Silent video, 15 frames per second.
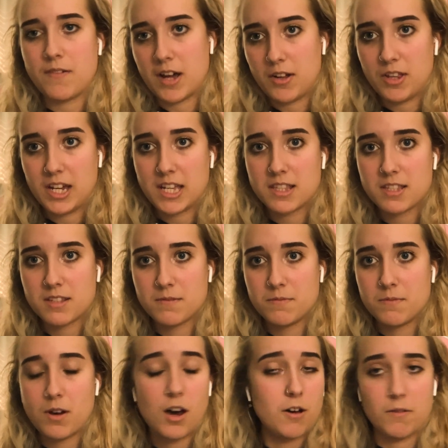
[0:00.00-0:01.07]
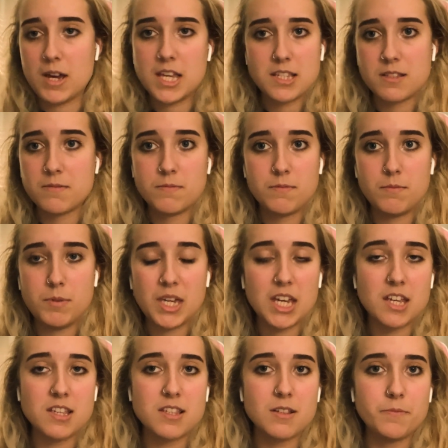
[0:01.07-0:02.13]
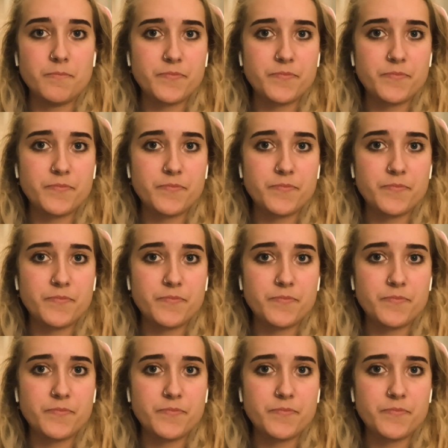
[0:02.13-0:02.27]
outlines. Always. Because